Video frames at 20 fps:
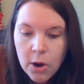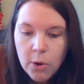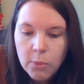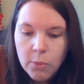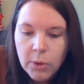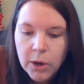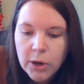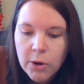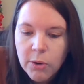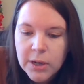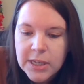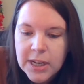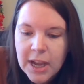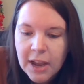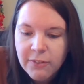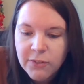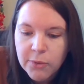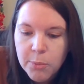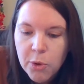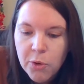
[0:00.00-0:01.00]
We're going to
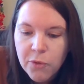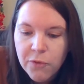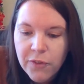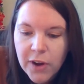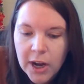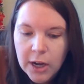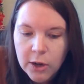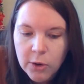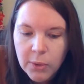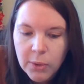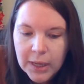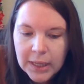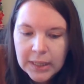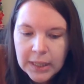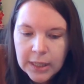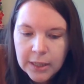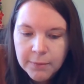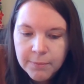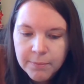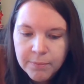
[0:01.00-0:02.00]
have to move very
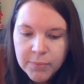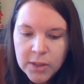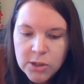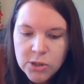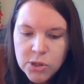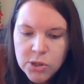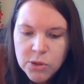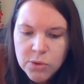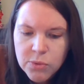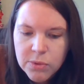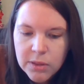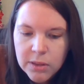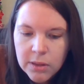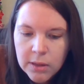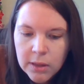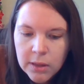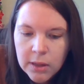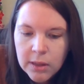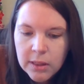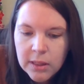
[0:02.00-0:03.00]
quickly. Soon
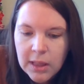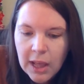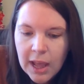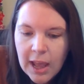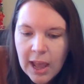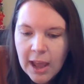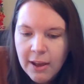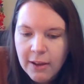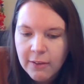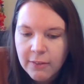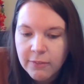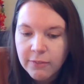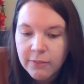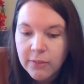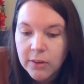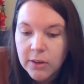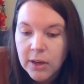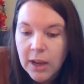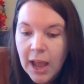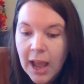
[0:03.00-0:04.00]
they
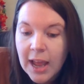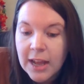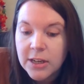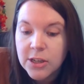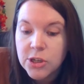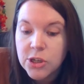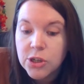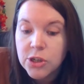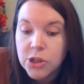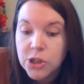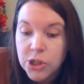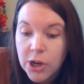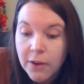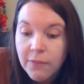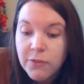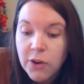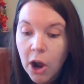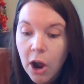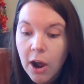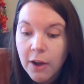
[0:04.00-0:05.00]
had
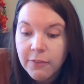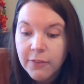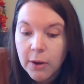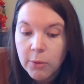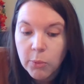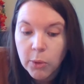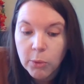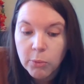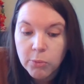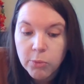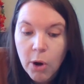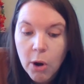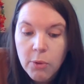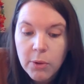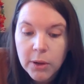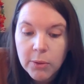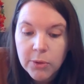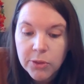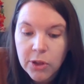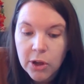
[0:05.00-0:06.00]
shoved off and were
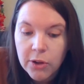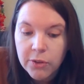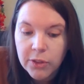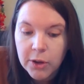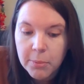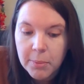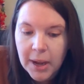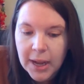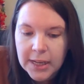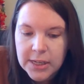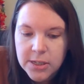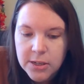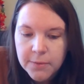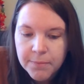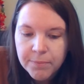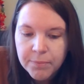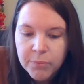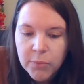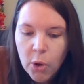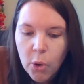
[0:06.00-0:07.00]
rowing with all their might.
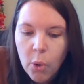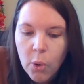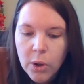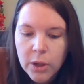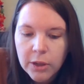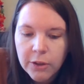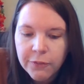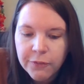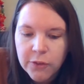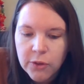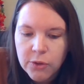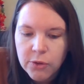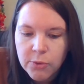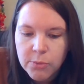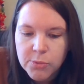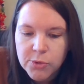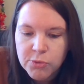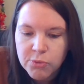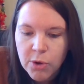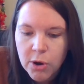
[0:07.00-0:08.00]
Oil
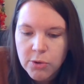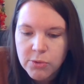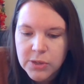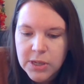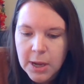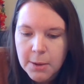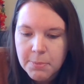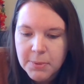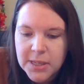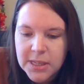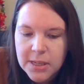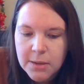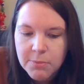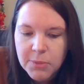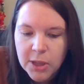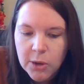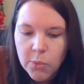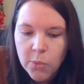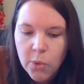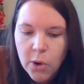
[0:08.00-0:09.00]
fumes rose up, and
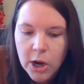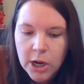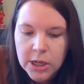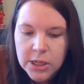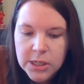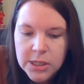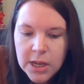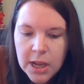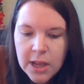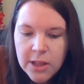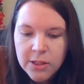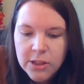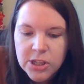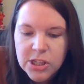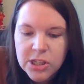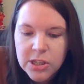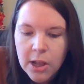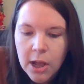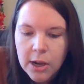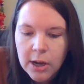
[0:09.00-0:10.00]
something worse, the
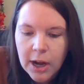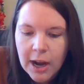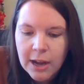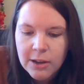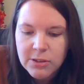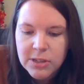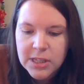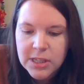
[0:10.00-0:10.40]
slaughterhouse